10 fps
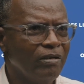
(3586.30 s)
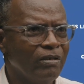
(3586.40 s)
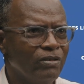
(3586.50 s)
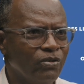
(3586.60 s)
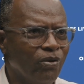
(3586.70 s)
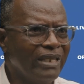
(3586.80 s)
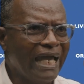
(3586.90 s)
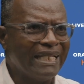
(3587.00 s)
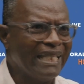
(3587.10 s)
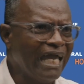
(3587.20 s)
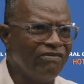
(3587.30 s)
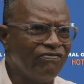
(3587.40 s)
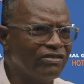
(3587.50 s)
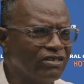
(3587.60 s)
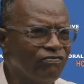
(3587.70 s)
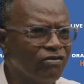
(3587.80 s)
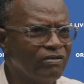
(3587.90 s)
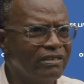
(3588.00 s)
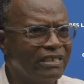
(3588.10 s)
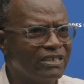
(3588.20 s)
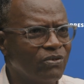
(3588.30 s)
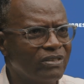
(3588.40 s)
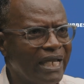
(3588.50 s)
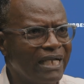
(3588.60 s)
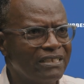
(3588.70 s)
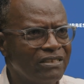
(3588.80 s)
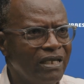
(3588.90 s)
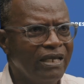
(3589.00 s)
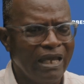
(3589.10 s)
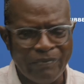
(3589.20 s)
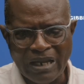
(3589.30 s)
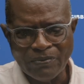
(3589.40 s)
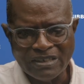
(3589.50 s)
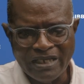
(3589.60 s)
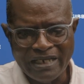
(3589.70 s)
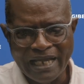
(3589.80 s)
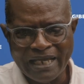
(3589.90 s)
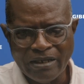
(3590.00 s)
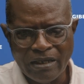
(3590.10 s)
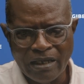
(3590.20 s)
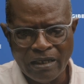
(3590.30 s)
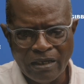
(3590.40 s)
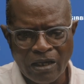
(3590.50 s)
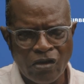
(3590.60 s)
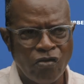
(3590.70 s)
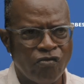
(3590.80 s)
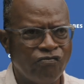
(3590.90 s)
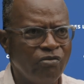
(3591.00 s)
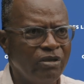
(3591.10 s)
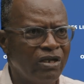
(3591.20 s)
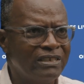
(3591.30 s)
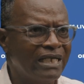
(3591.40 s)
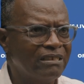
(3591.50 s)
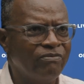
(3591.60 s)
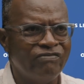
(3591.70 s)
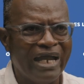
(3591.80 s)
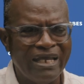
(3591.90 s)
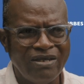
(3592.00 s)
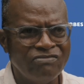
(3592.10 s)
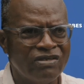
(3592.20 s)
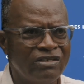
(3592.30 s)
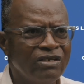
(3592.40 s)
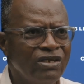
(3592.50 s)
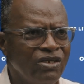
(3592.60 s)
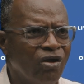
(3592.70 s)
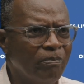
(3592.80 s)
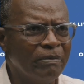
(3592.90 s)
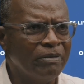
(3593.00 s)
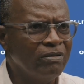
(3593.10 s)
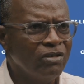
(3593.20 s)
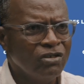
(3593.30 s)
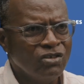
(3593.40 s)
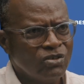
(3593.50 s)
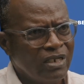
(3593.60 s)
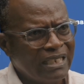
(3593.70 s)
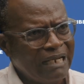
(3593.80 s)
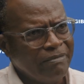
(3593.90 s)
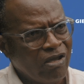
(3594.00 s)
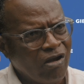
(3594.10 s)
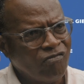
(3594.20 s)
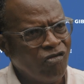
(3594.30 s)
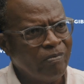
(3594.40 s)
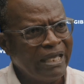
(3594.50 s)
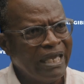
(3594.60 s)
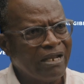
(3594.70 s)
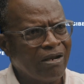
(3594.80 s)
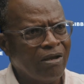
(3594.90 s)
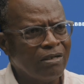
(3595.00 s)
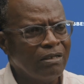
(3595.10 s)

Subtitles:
No nightlife and so forth, the discotheques. And when I was there, they had a curfew because they had some violence with young people. So they tell them get out road by 8 o'clock.